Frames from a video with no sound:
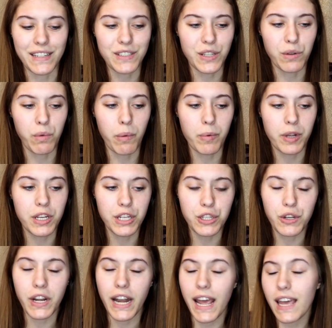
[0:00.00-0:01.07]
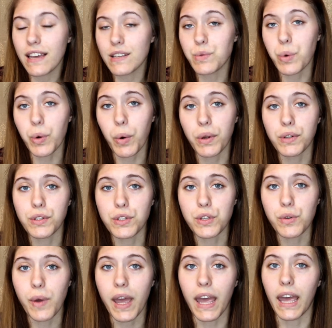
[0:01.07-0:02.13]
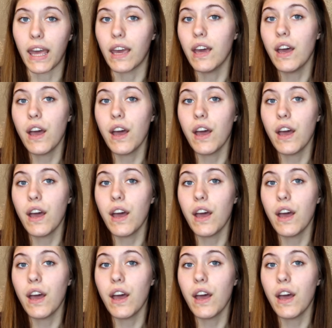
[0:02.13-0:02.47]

So what we're gonna do today is we're going to do a